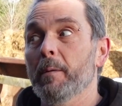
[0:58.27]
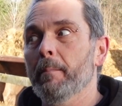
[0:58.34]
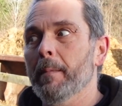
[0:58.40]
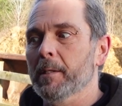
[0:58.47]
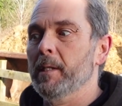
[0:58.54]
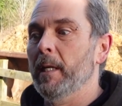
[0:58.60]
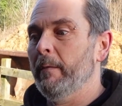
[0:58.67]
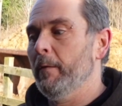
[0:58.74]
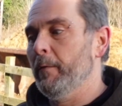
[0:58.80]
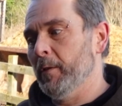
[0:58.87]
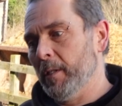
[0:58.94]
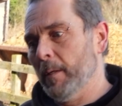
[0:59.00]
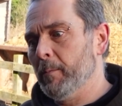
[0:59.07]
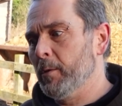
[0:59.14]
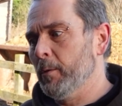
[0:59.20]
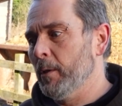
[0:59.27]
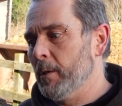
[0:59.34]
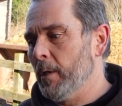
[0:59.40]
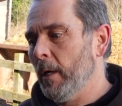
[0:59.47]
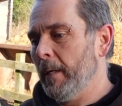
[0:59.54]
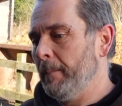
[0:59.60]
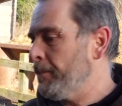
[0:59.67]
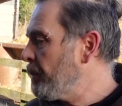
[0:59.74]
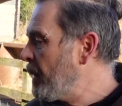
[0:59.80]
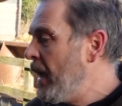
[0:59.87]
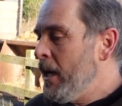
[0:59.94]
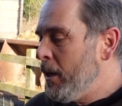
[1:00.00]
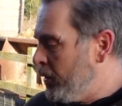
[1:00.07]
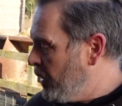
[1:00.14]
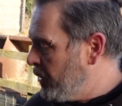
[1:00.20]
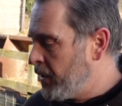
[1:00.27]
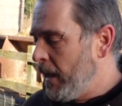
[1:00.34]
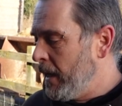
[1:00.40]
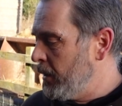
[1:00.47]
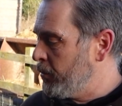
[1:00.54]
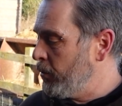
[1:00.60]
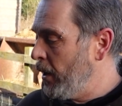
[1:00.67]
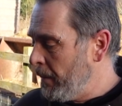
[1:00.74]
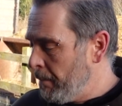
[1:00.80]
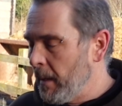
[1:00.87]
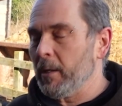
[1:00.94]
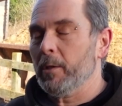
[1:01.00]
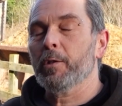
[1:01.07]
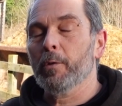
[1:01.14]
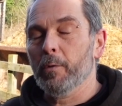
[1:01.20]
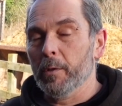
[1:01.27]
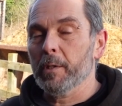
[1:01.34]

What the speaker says: you must leave it for some sort of time just to let it dry and make sure